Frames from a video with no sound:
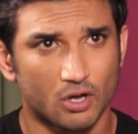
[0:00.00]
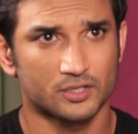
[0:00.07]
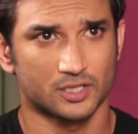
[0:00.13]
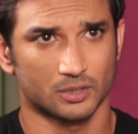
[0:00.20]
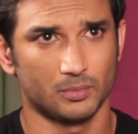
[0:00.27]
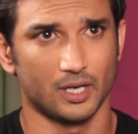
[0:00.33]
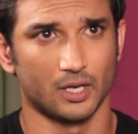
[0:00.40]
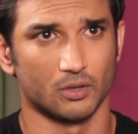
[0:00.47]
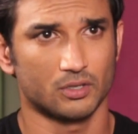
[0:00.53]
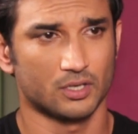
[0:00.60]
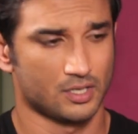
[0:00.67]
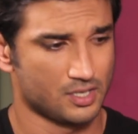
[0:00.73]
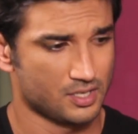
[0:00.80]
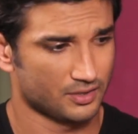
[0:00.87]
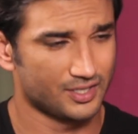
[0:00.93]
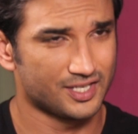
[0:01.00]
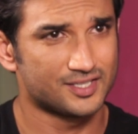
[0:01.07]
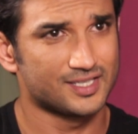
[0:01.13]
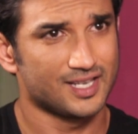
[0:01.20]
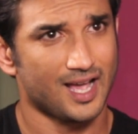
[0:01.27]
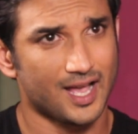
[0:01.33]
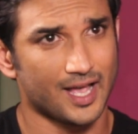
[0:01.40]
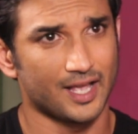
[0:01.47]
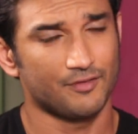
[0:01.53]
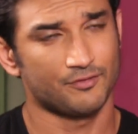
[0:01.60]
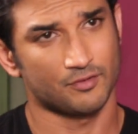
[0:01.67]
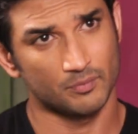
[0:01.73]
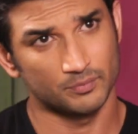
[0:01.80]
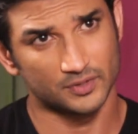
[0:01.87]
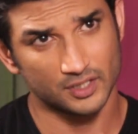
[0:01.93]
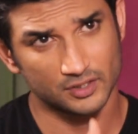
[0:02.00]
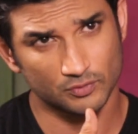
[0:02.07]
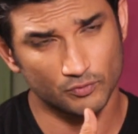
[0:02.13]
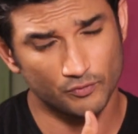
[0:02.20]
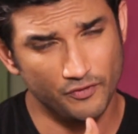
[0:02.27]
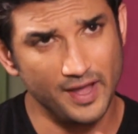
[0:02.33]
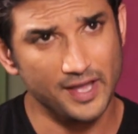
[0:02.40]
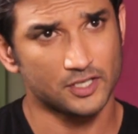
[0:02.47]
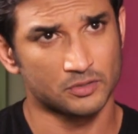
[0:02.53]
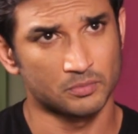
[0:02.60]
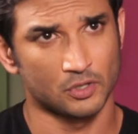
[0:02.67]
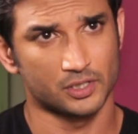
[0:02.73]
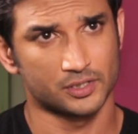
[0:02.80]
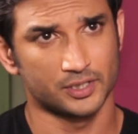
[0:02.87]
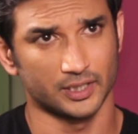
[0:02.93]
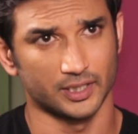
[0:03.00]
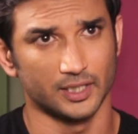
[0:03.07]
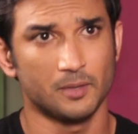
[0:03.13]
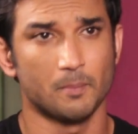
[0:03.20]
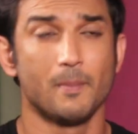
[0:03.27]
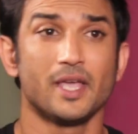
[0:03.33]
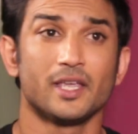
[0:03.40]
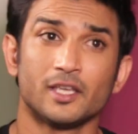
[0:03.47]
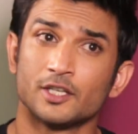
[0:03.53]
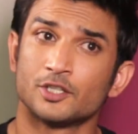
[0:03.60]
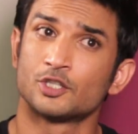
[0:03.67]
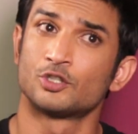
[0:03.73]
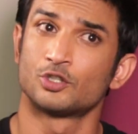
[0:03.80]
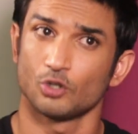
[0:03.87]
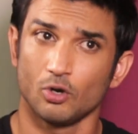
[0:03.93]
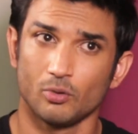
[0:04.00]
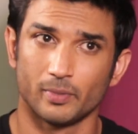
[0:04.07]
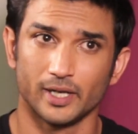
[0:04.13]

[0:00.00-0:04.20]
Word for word: talks about this guy from this very small city making it so